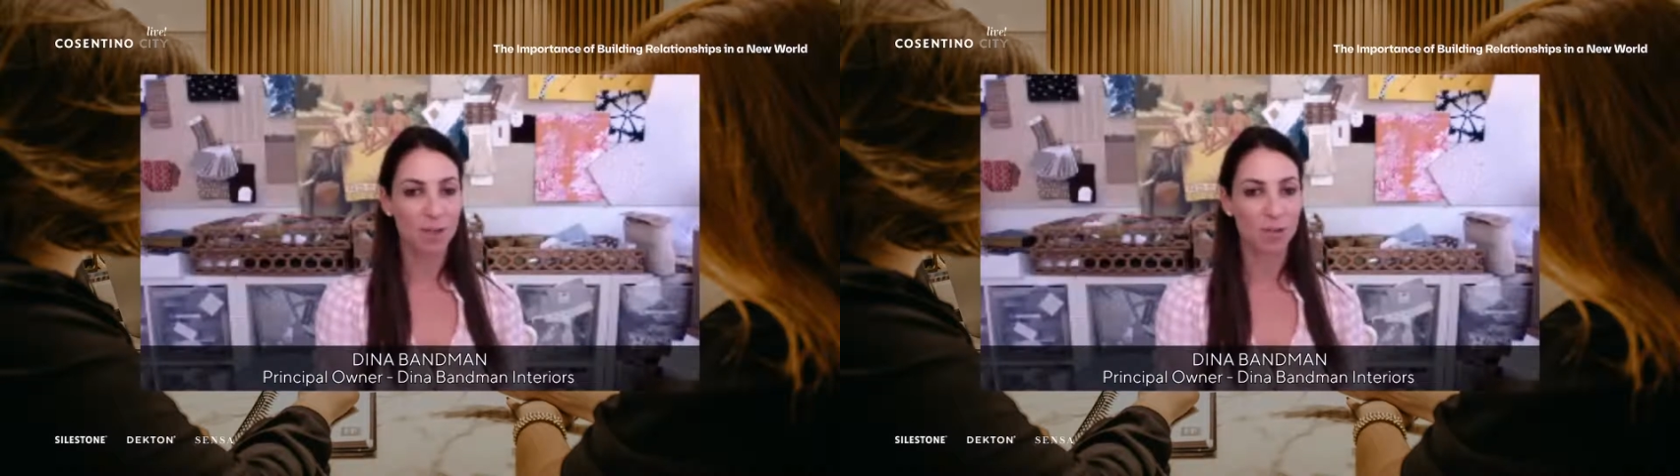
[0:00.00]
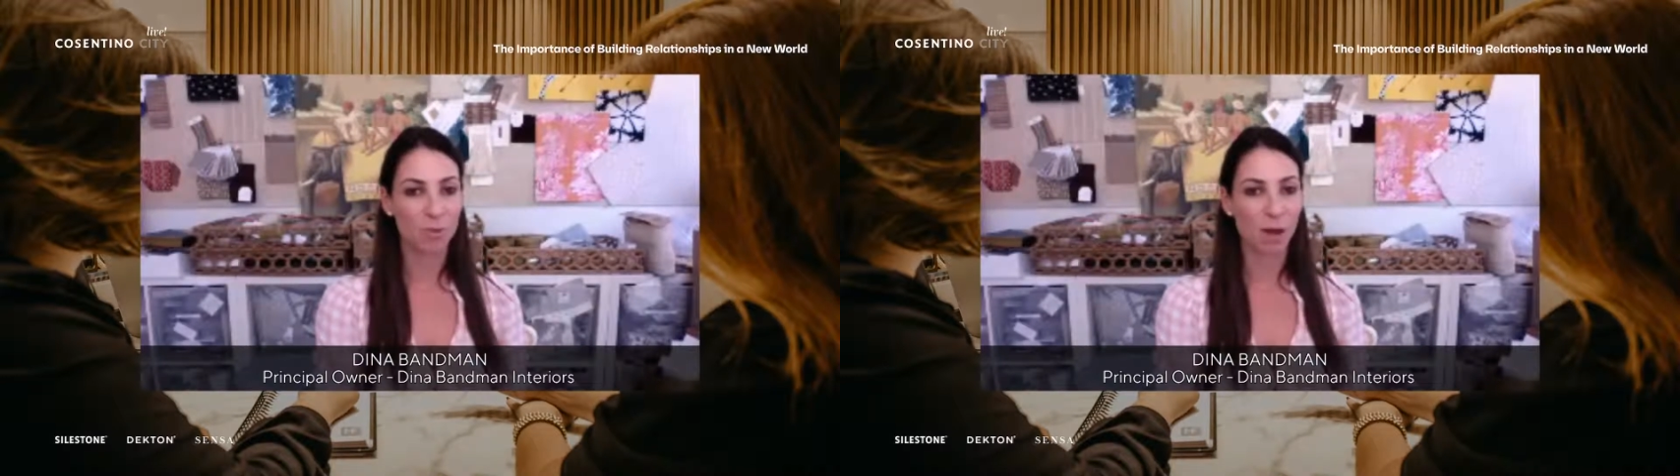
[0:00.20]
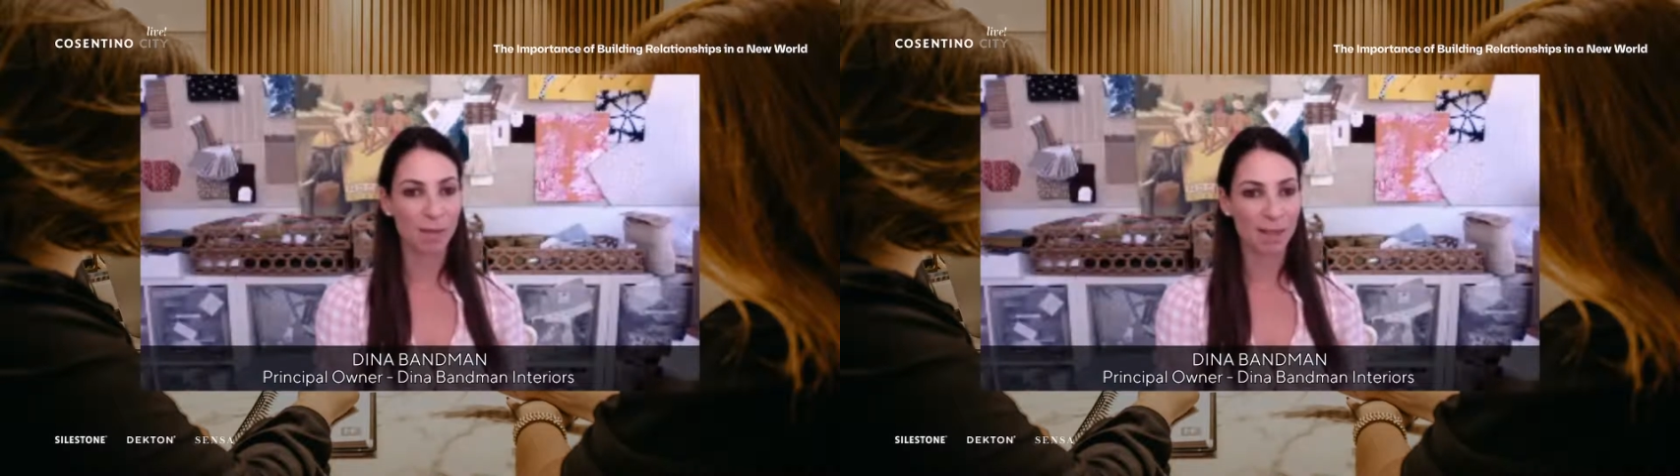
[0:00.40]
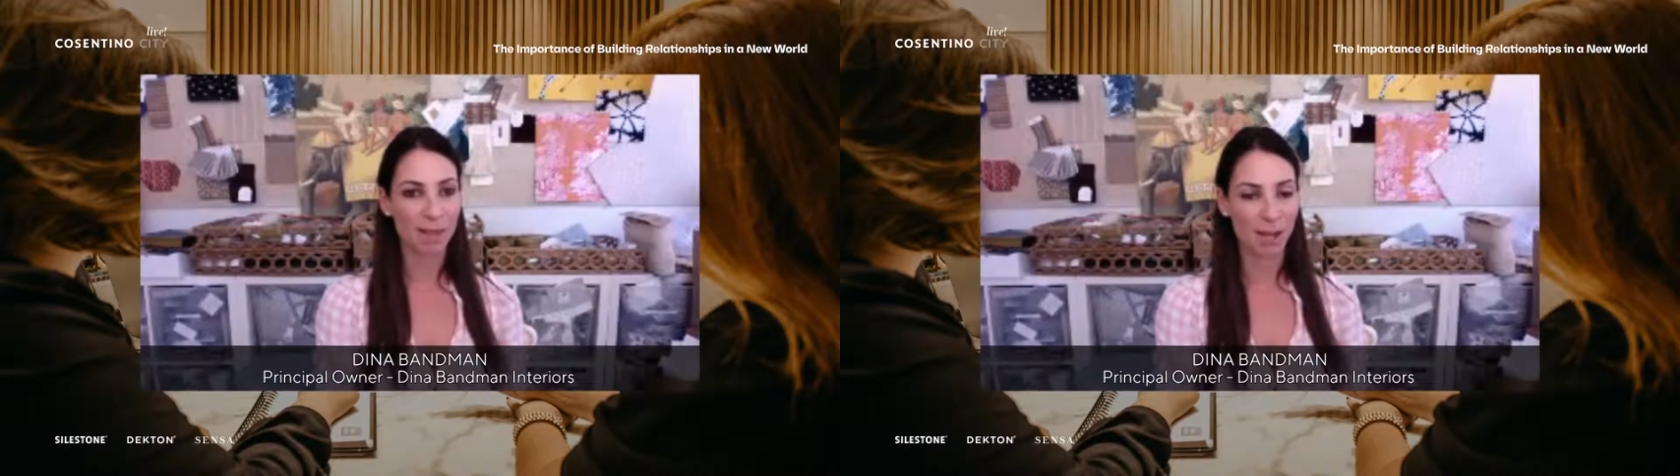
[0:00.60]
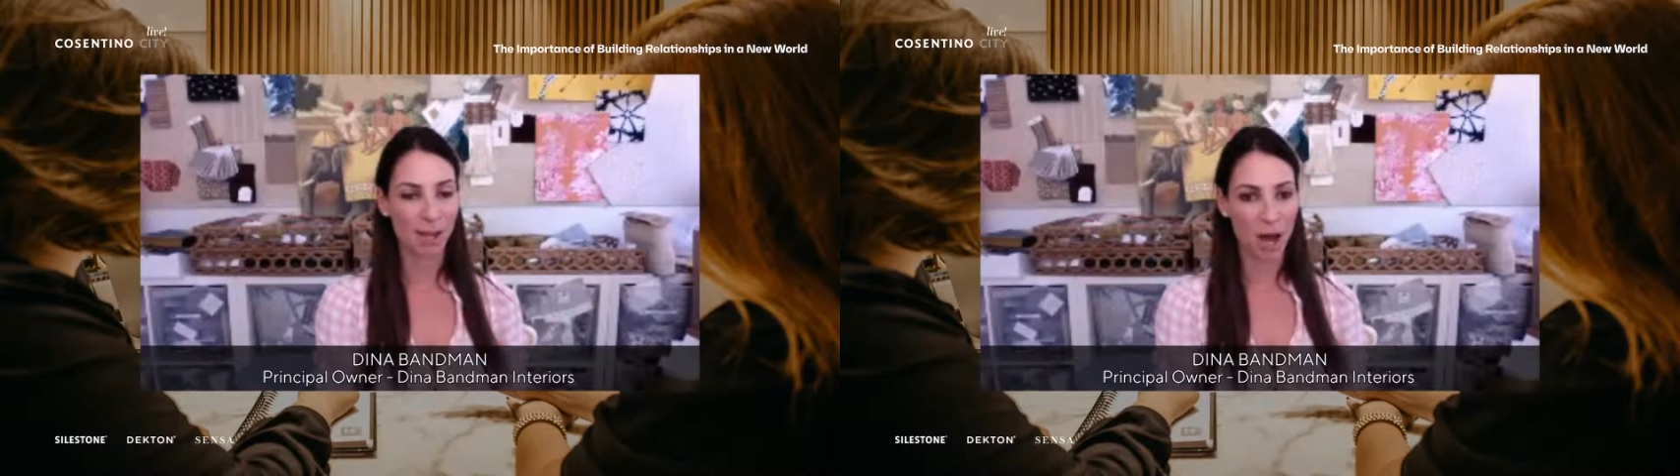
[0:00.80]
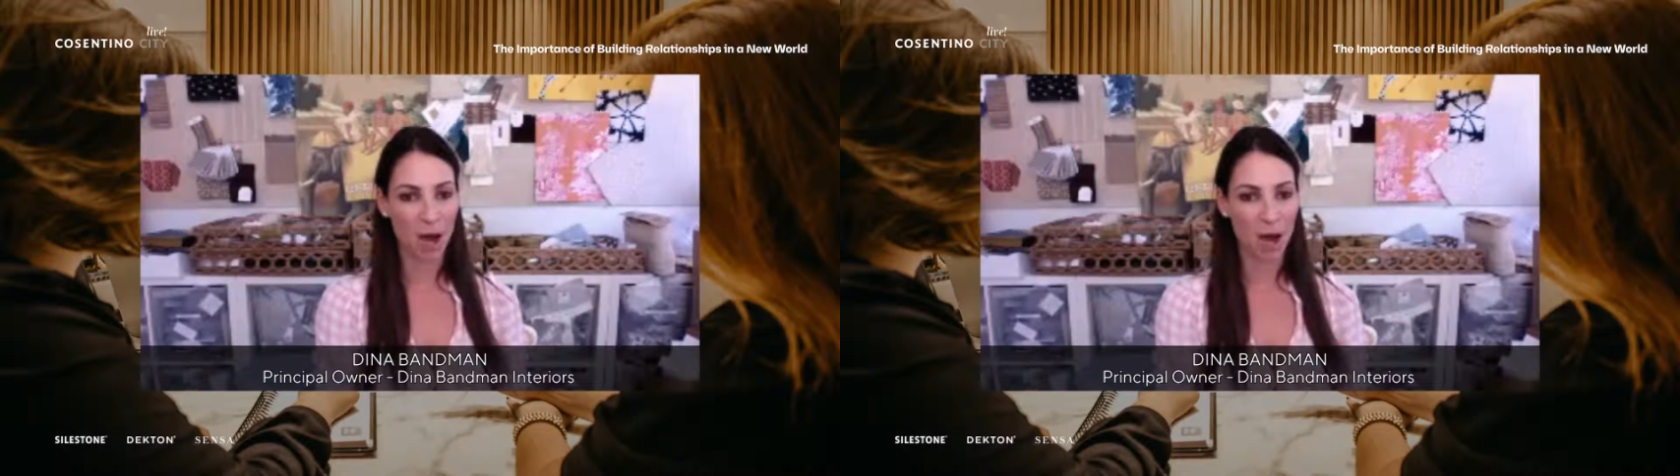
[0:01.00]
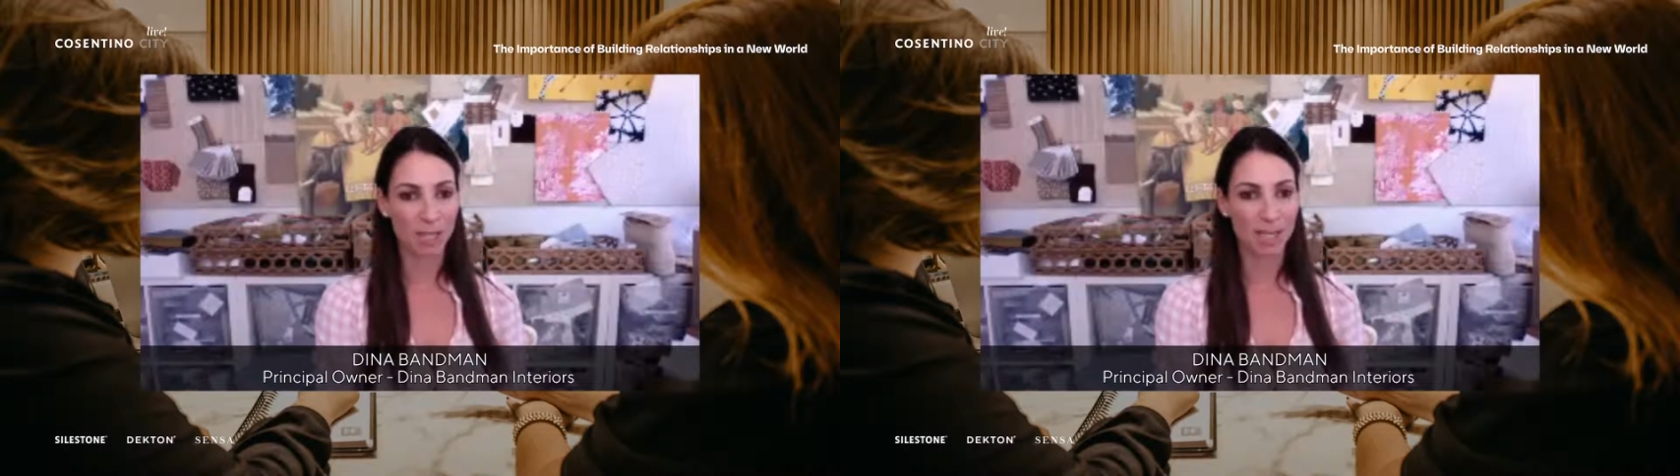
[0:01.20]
you've probably let go.